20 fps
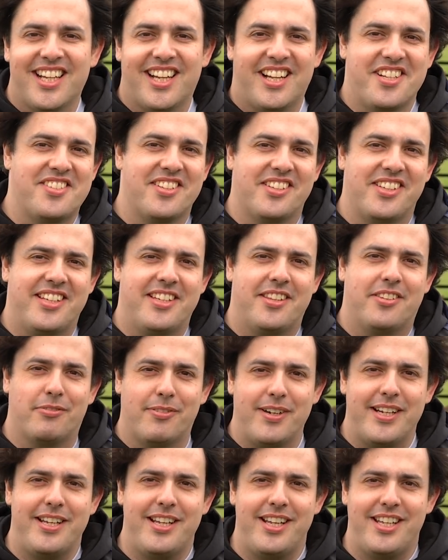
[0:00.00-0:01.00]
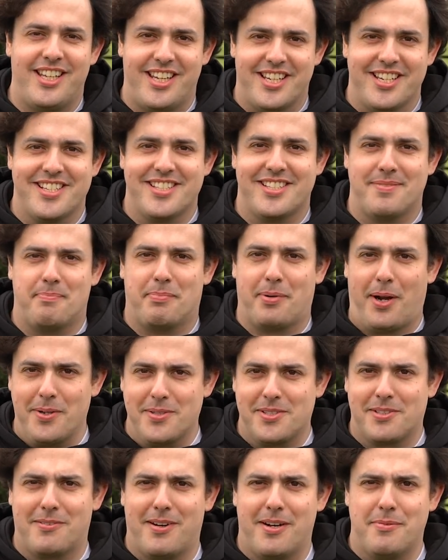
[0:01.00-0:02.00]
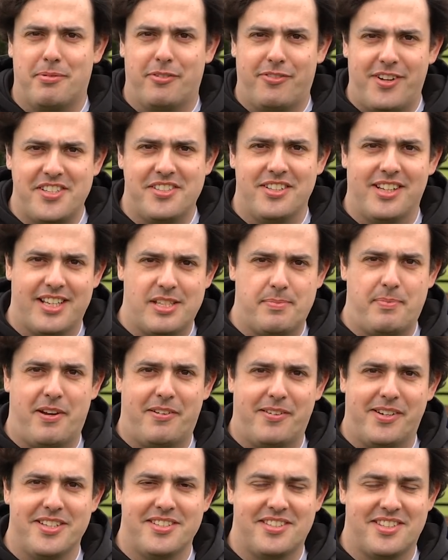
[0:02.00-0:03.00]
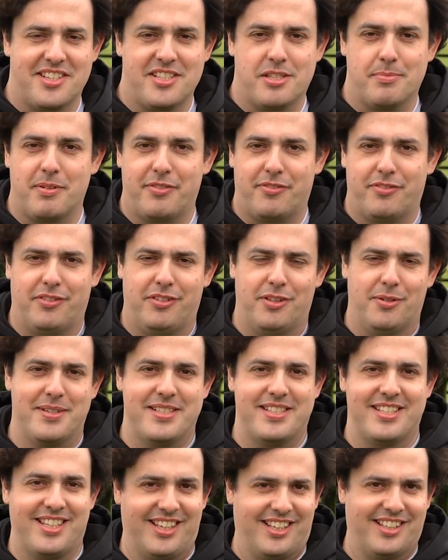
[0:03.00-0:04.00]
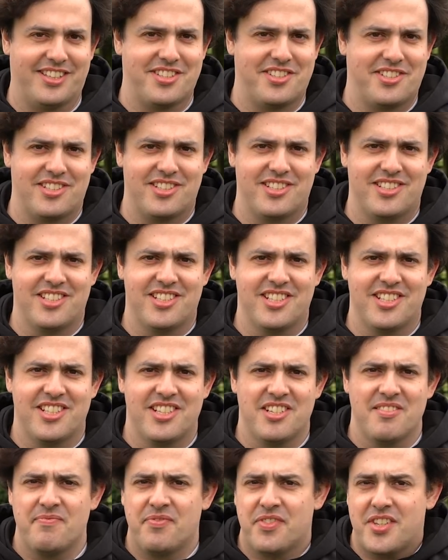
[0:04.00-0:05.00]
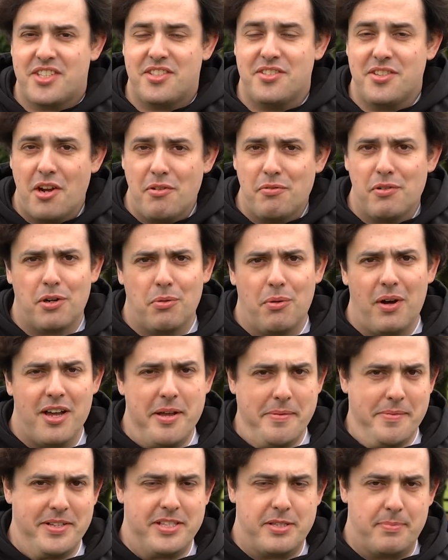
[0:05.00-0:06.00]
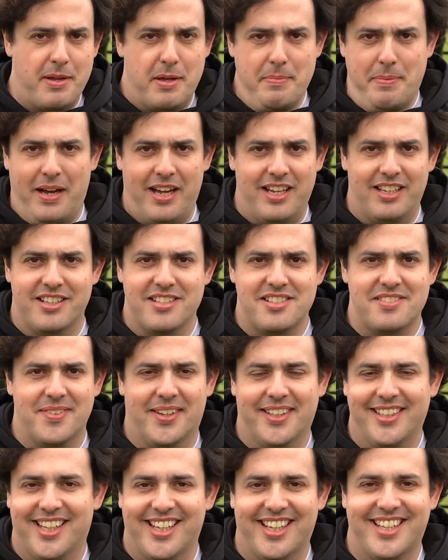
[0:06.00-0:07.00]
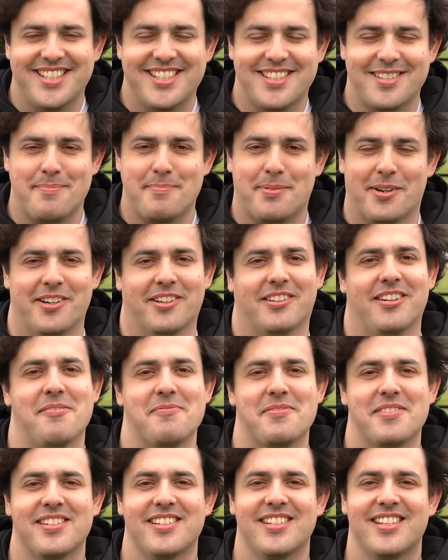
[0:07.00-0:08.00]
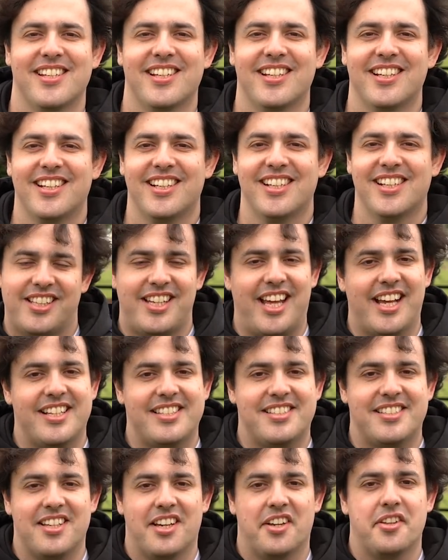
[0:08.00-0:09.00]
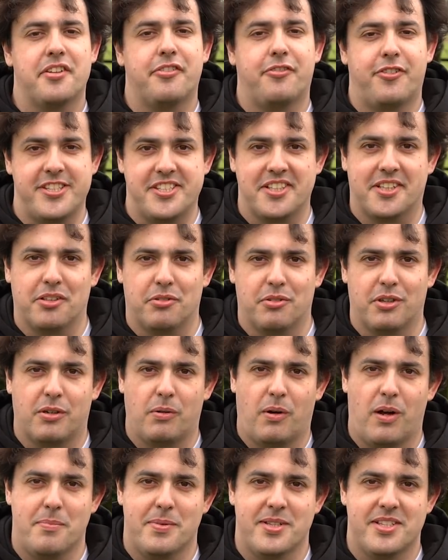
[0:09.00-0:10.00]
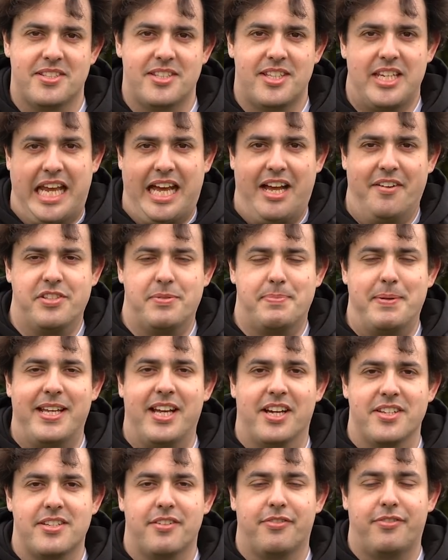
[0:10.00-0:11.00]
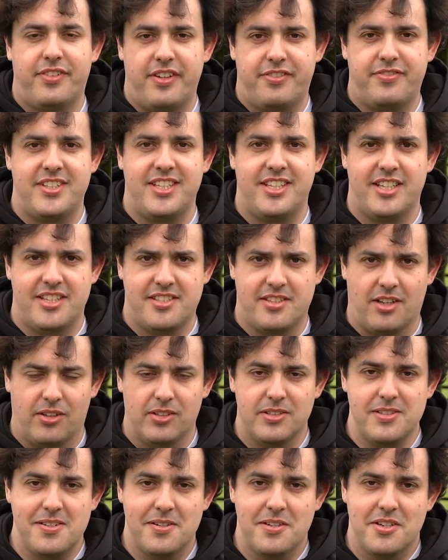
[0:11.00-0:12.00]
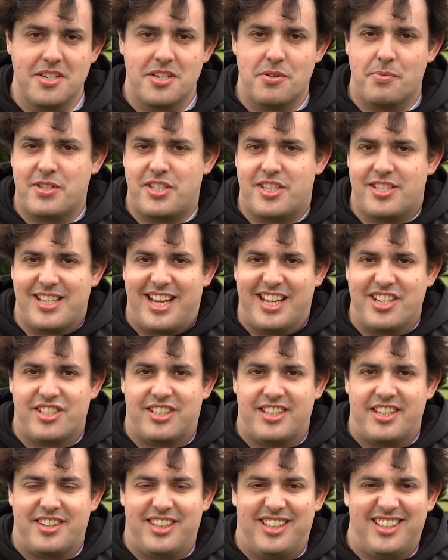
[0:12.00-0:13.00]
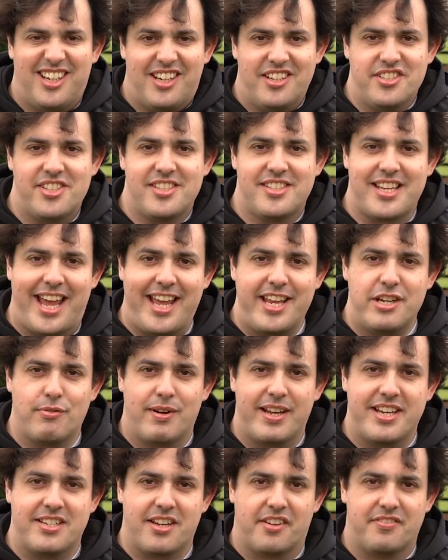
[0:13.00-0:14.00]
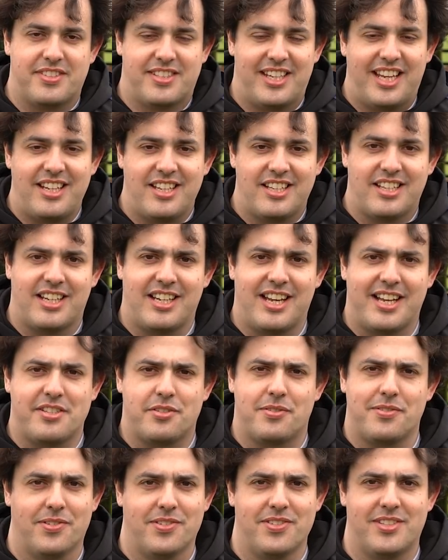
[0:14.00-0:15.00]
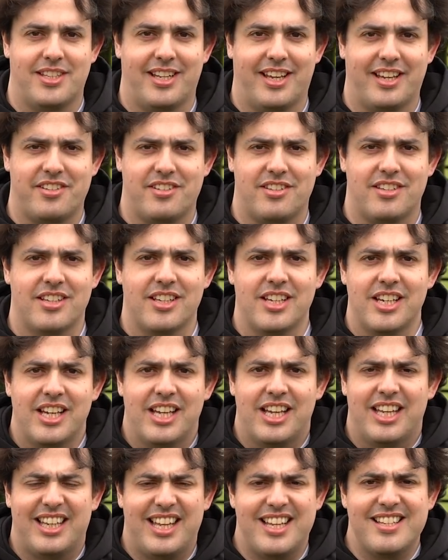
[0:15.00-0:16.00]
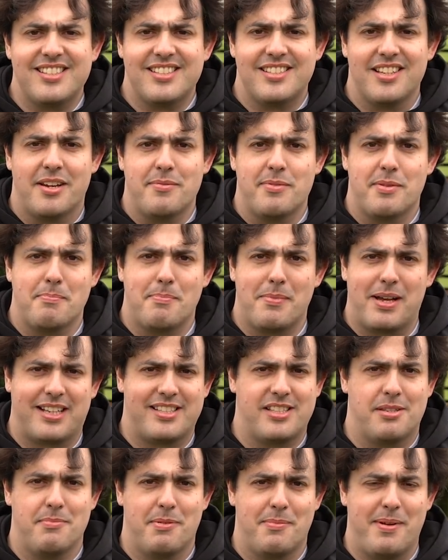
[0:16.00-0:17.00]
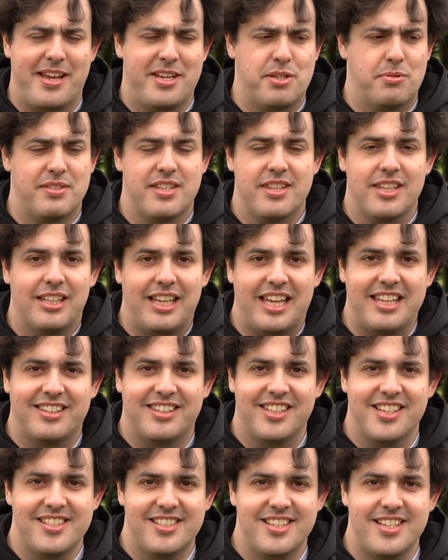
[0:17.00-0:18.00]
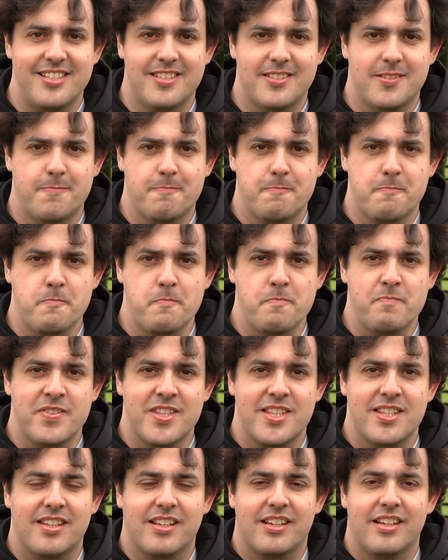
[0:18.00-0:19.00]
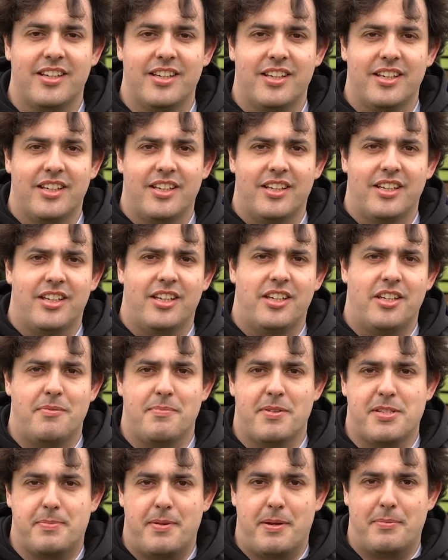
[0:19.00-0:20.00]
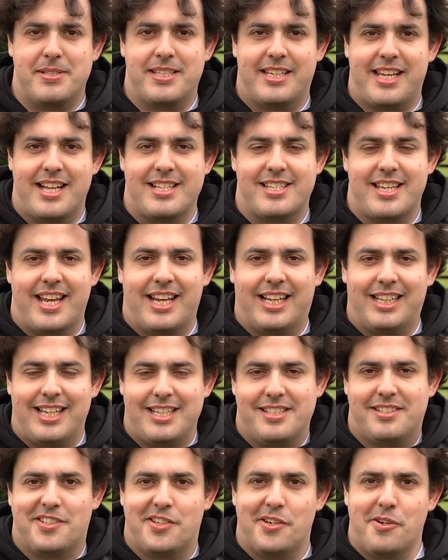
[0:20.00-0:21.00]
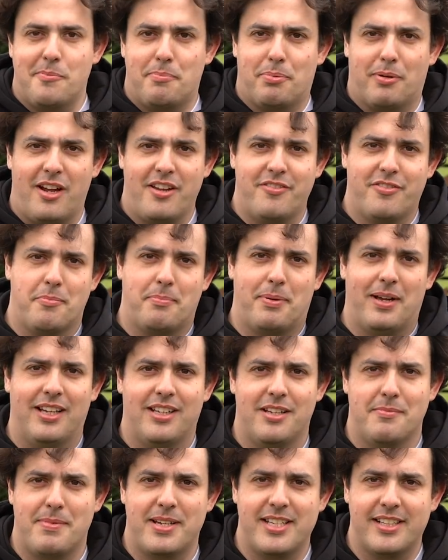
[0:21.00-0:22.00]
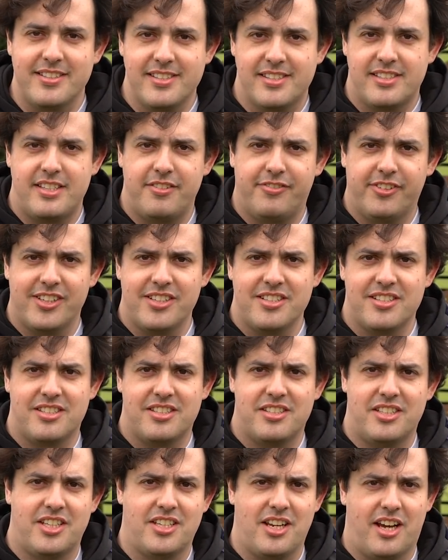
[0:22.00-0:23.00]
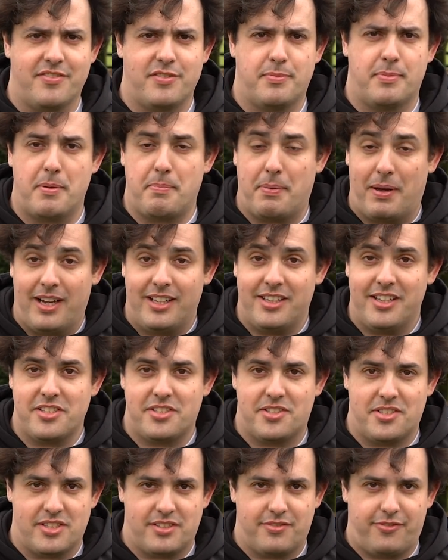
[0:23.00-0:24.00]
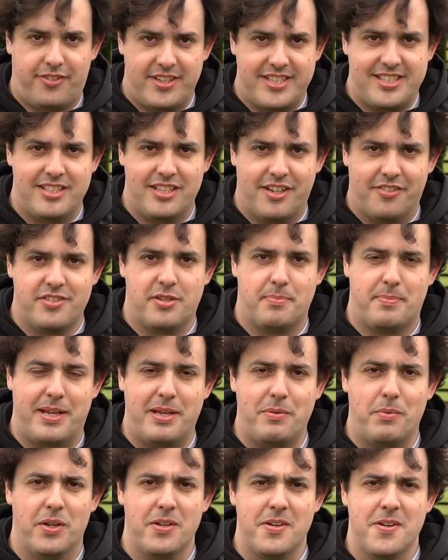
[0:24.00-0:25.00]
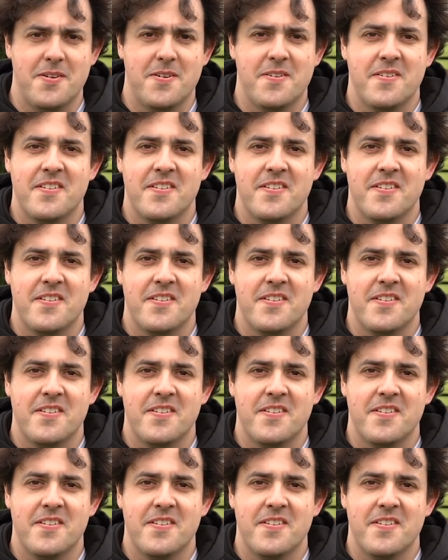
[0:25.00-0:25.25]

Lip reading: And you'll need 3 years postgrad professional experience and to be fluent in English. There's no requirement to be a pilot, unlike in some programs. Next are the physical requirements. You have to be under 50 years old, which is actually the largest age range I've seen in an astronaut selection. Last time the maximum age was in the late 30s. You must be able to get a Class 2 private pilot medical certificate. You don't have to be a pilot, just fit enough to be one.